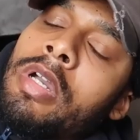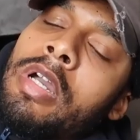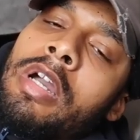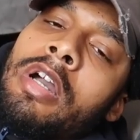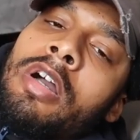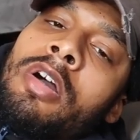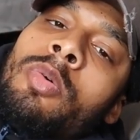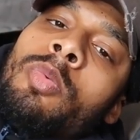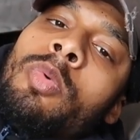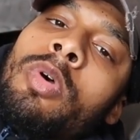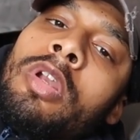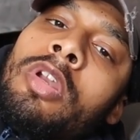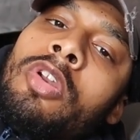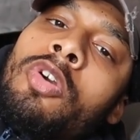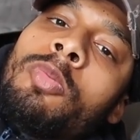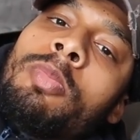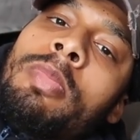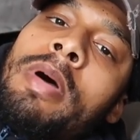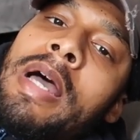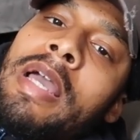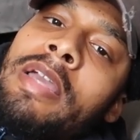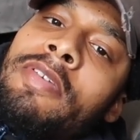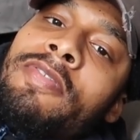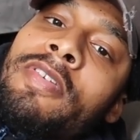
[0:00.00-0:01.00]
I don't want
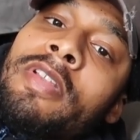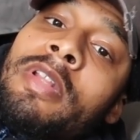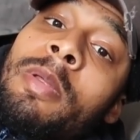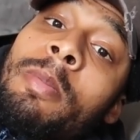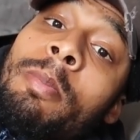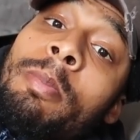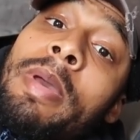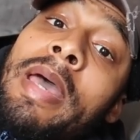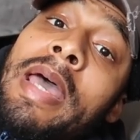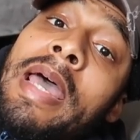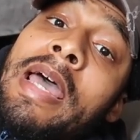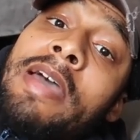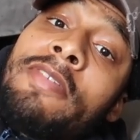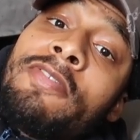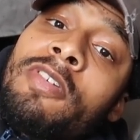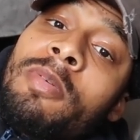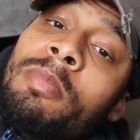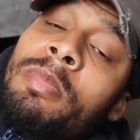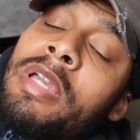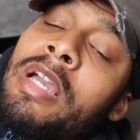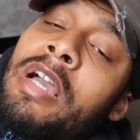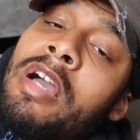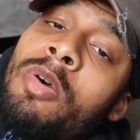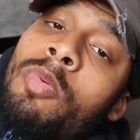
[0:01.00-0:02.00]
nobody feeling bad for
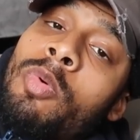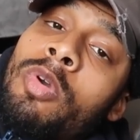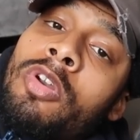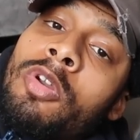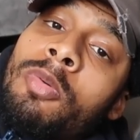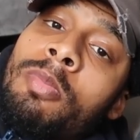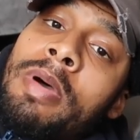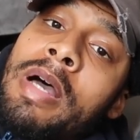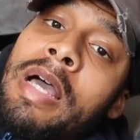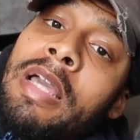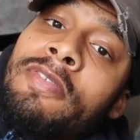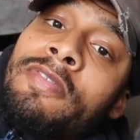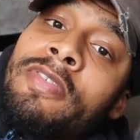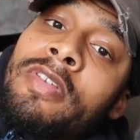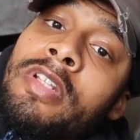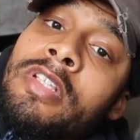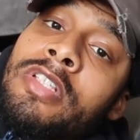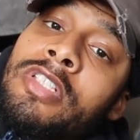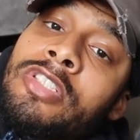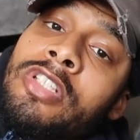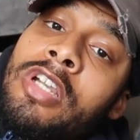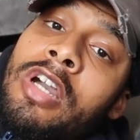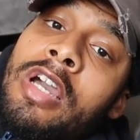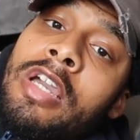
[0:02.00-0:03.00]
me. I don't want nobody feeling
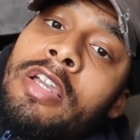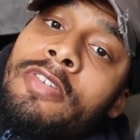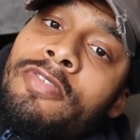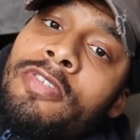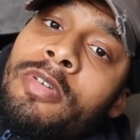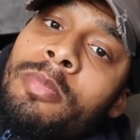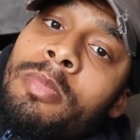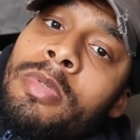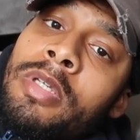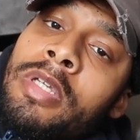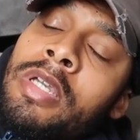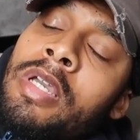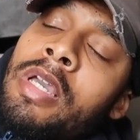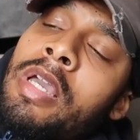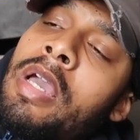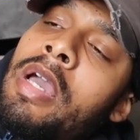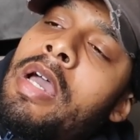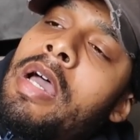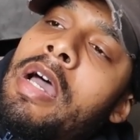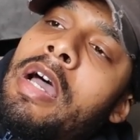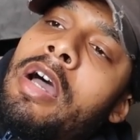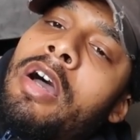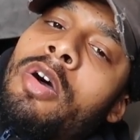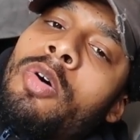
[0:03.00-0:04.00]
sorry for me.
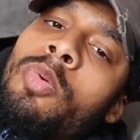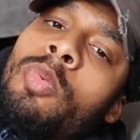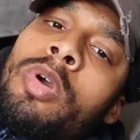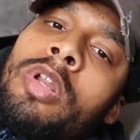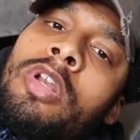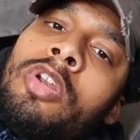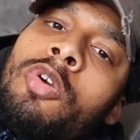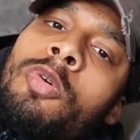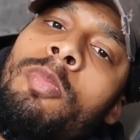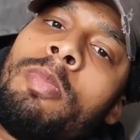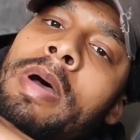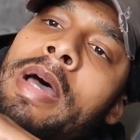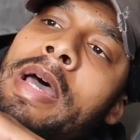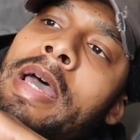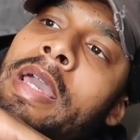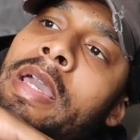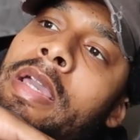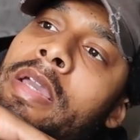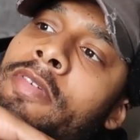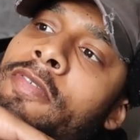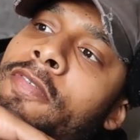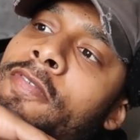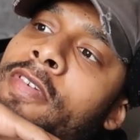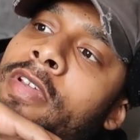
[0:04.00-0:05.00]
I don't want
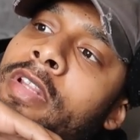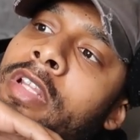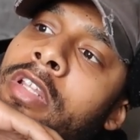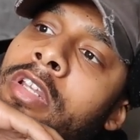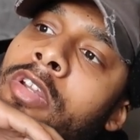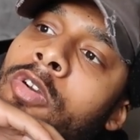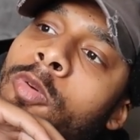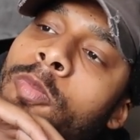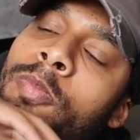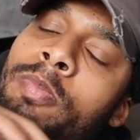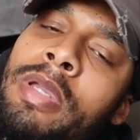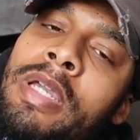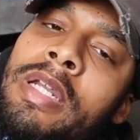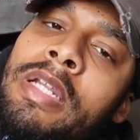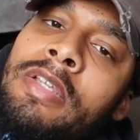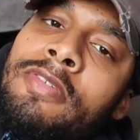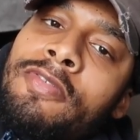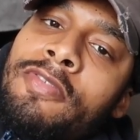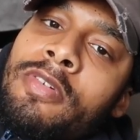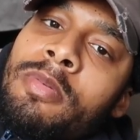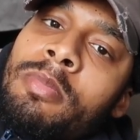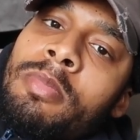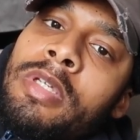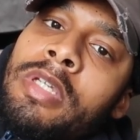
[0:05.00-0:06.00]
nobody feeling no pity
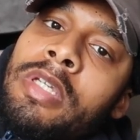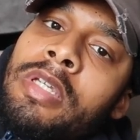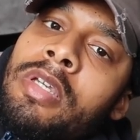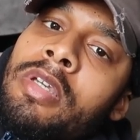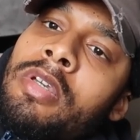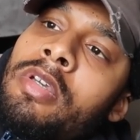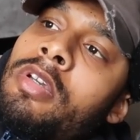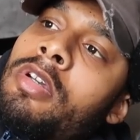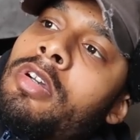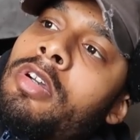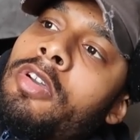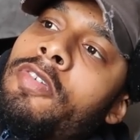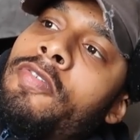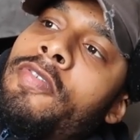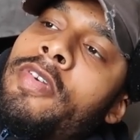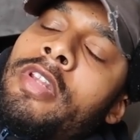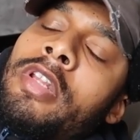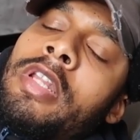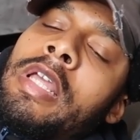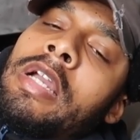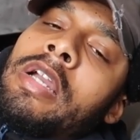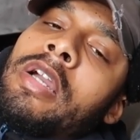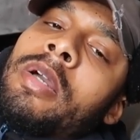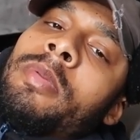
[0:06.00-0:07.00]
for me, or
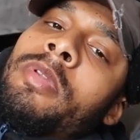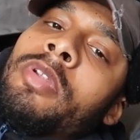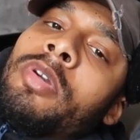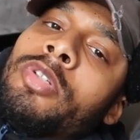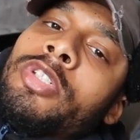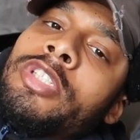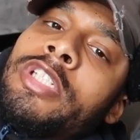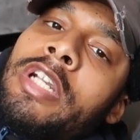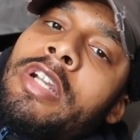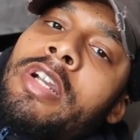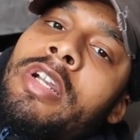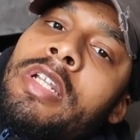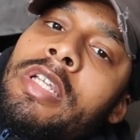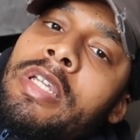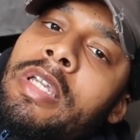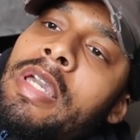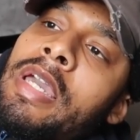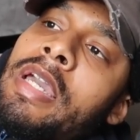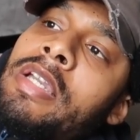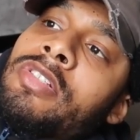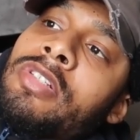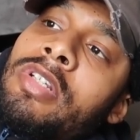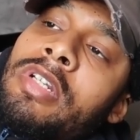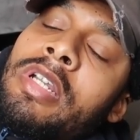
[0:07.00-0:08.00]
feeling like I'm no charity
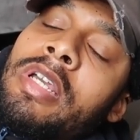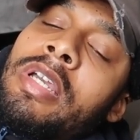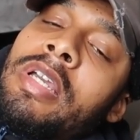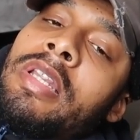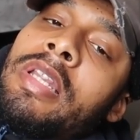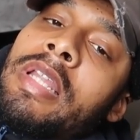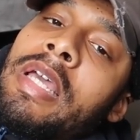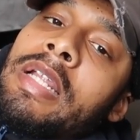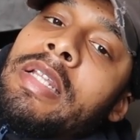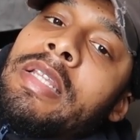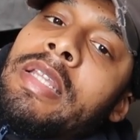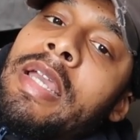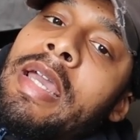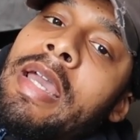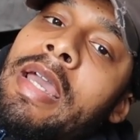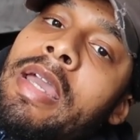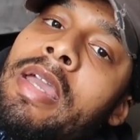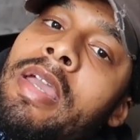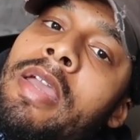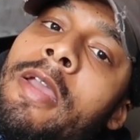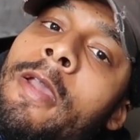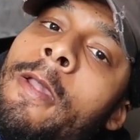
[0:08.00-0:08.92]
case or nothing like that.